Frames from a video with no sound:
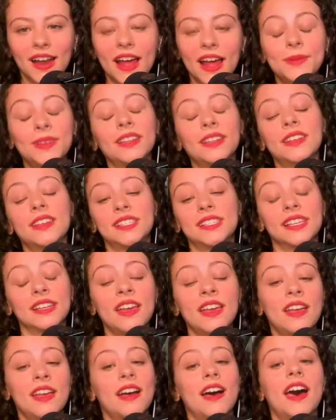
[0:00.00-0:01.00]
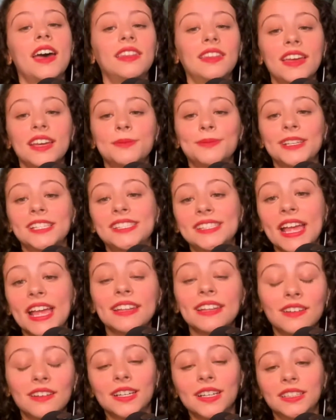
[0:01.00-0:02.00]
I mean, listen, I like my
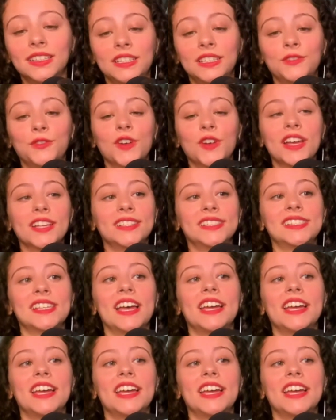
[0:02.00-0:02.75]
Staten Island friends.